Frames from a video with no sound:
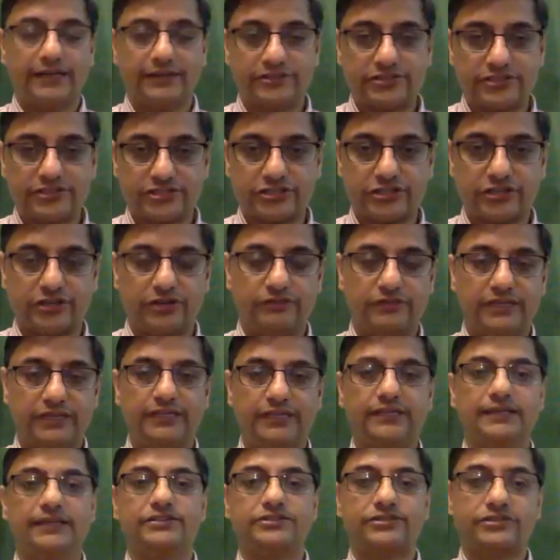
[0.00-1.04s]
literature or
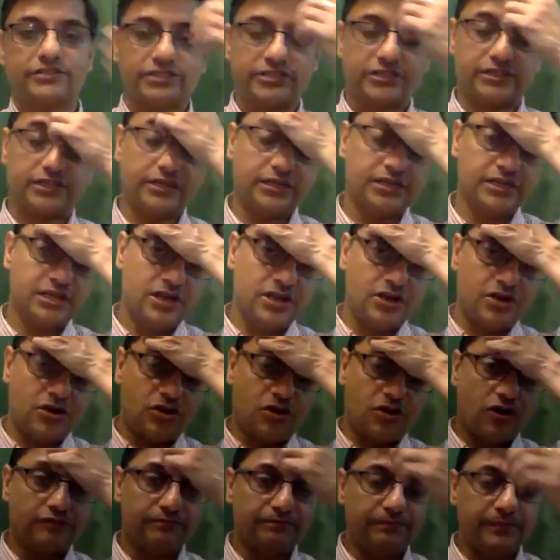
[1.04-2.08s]
Vedic literature
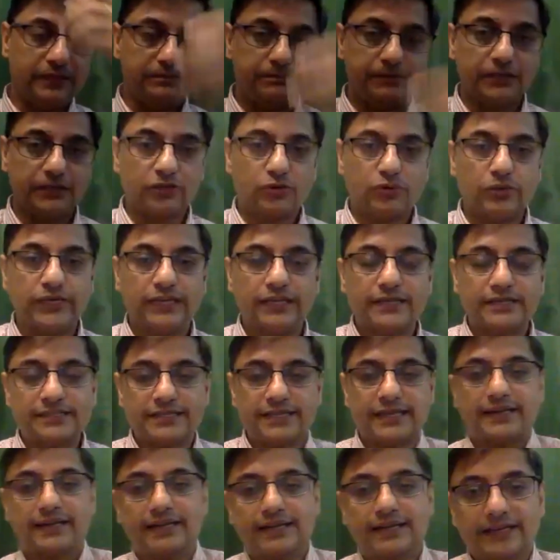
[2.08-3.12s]
of people going and
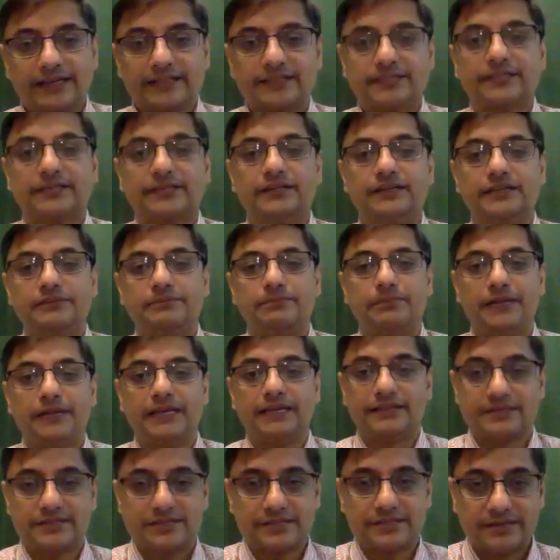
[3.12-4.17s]
settling a third
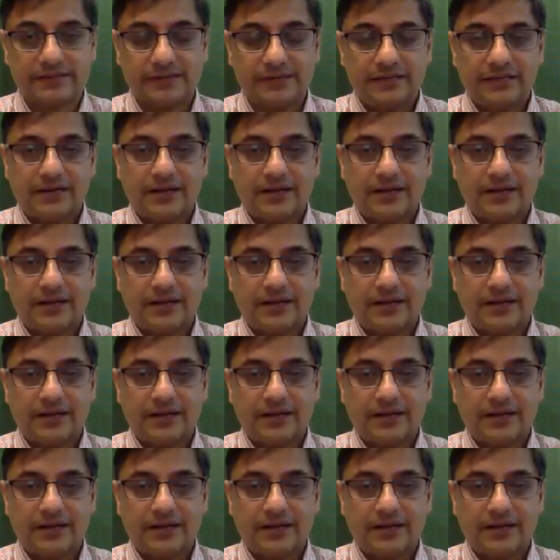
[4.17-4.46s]
place.